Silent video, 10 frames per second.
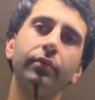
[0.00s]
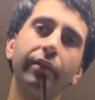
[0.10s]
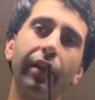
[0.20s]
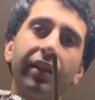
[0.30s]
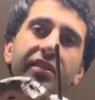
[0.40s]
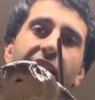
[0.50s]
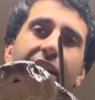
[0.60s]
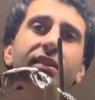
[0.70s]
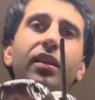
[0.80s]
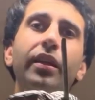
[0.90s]
Now this
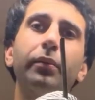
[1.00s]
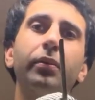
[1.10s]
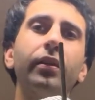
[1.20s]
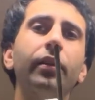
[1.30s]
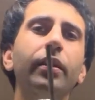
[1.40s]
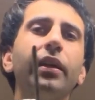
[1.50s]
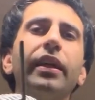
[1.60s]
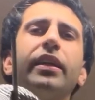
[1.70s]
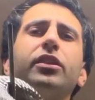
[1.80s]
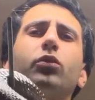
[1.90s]
next clip
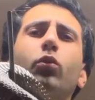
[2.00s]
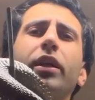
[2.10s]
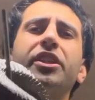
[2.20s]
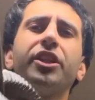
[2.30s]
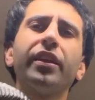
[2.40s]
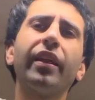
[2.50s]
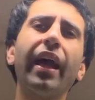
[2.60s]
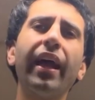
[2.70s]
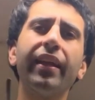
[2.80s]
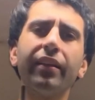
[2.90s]
is reaching the
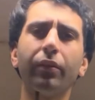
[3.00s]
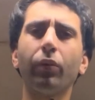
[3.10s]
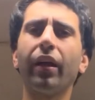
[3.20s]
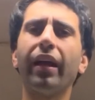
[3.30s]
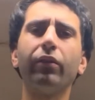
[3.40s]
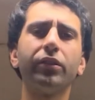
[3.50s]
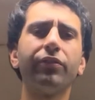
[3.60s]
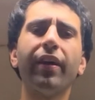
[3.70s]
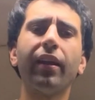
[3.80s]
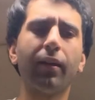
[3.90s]
end when I
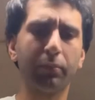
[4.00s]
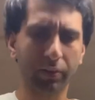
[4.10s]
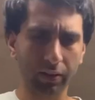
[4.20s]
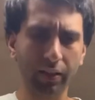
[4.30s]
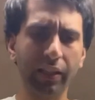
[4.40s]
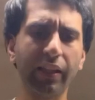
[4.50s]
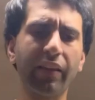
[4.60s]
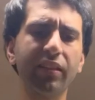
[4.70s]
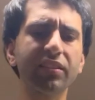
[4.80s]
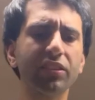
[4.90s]
sped up. Now
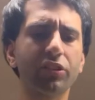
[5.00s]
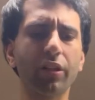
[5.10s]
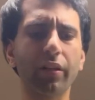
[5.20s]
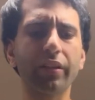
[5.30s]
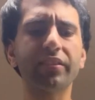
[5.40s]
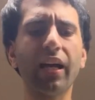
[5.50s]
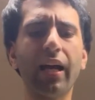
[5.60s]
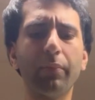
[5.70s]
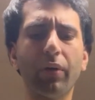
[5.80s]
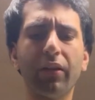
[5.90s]
this is during the
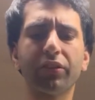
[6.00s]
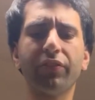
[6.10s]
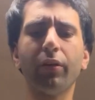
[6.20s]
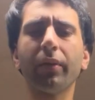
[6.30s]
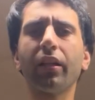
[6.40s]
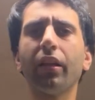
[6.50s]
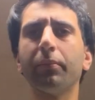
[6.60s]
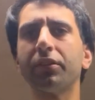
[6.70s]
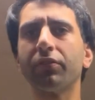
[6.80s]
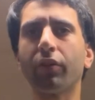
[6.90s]
time I was filming
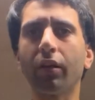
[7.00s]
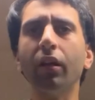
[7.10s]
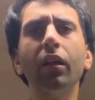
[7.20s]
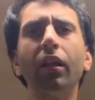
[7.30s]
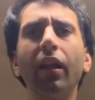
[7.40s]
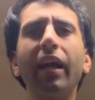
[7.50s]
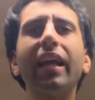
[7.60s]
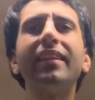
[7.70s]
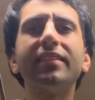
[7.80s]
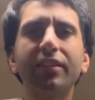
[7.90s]
clips for like
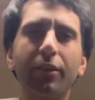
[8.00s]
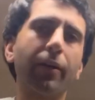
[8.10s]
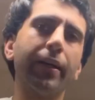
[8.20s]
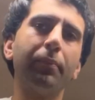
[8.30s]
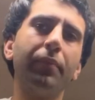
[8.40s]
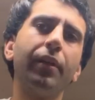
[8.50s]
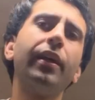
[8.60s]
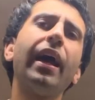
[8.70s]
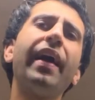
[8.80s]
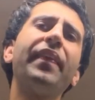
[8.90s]
Instagram.
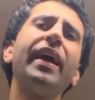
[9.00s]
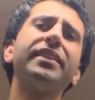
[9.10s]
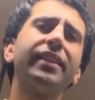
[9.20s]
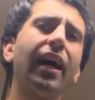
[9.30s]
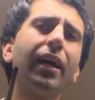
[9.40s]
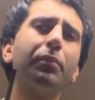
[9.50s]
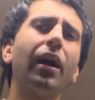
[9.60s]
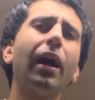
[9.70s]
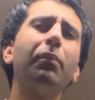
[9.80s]
At that time, I